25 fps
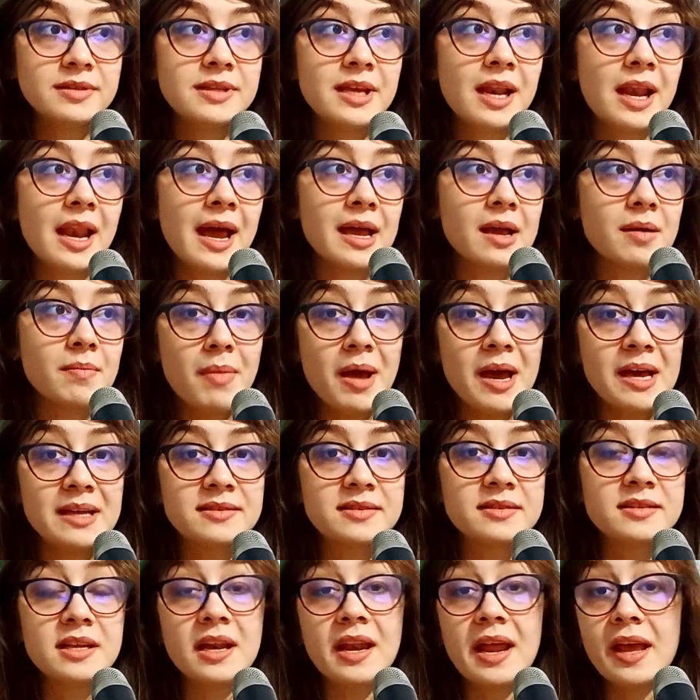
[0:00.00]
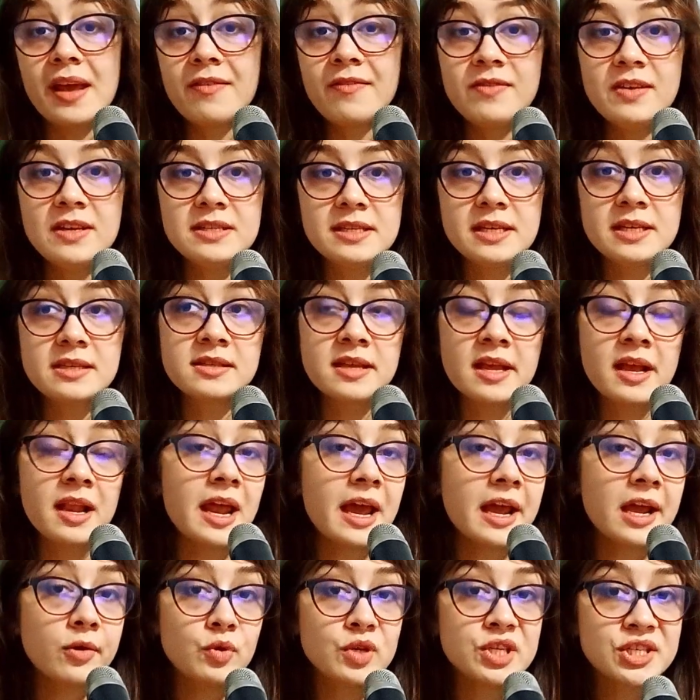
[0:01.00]
they like math, they like physics, they
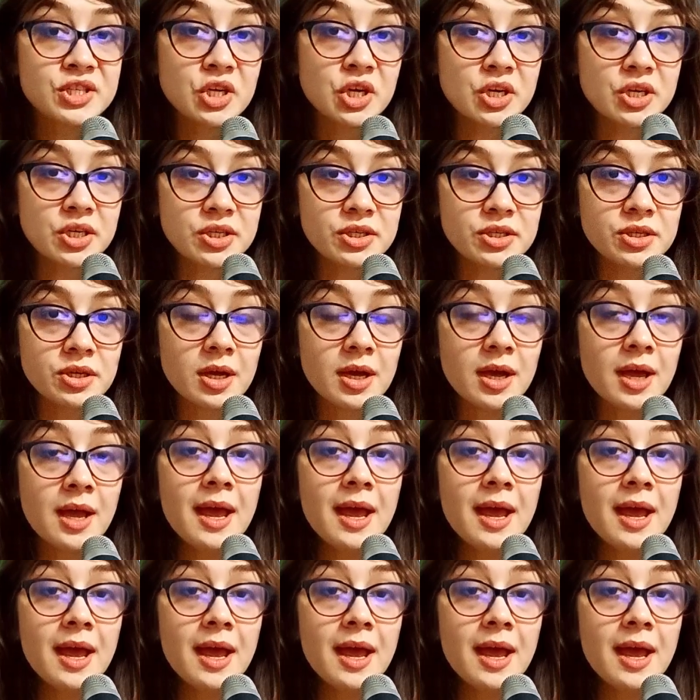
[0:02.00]
like research.